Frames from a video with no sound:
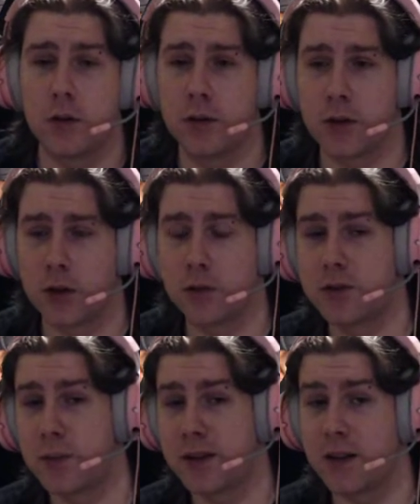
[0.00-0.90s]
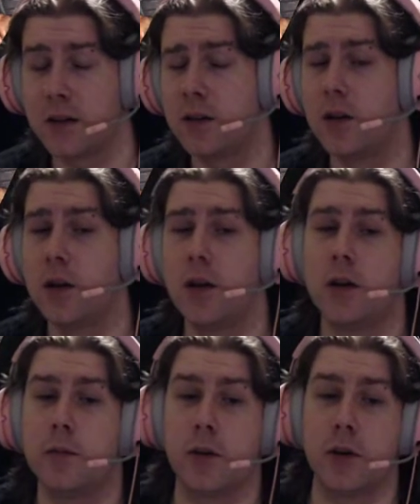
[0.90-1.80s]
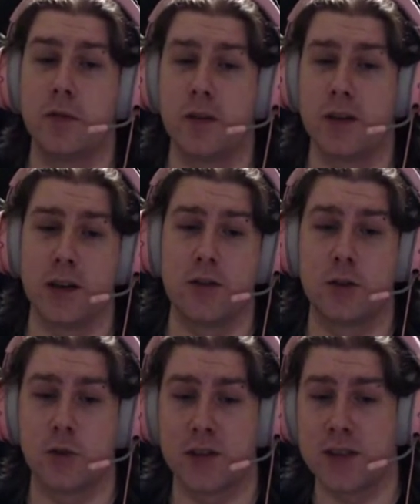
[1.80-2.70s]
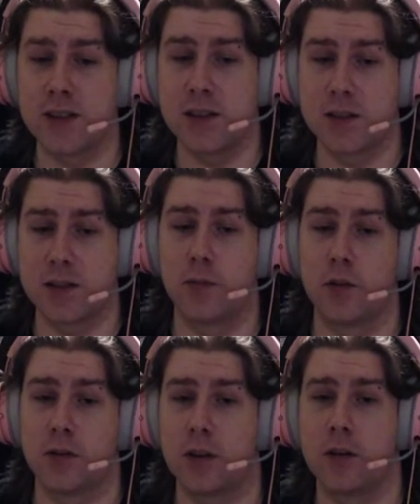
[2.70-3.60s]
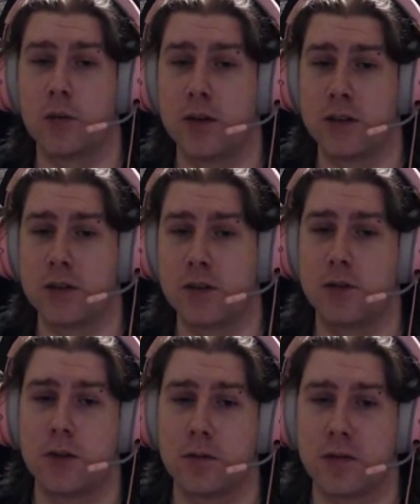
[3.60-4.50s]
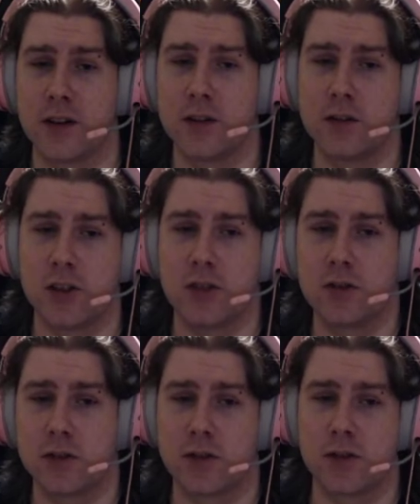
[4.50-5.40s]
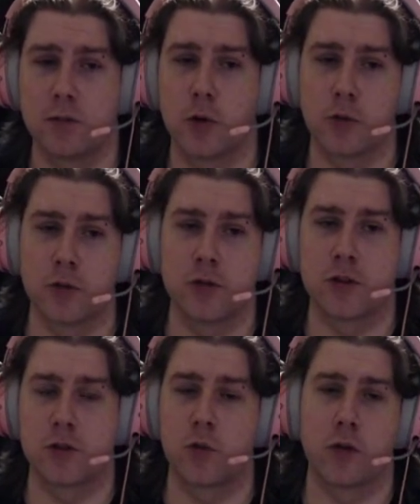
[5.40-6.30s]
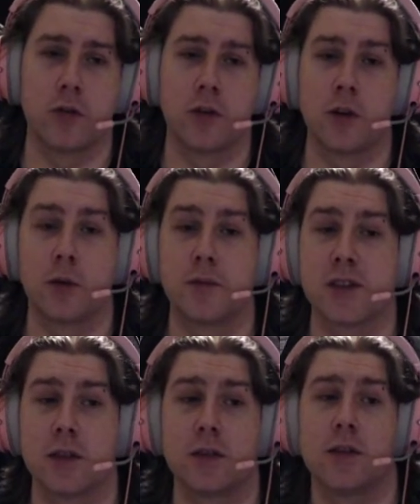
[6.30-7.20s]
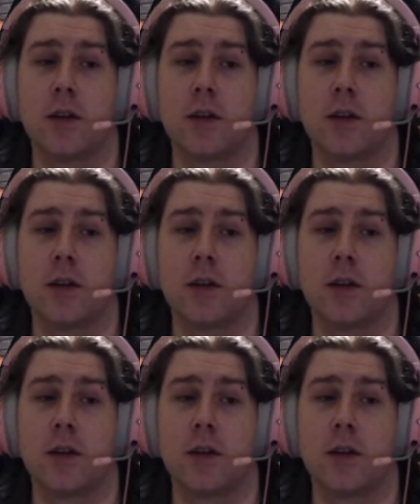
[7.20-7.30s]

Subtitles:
closed beta, but hopefully they've addressed these. But otherwise, you can find the changes where we just were on their website.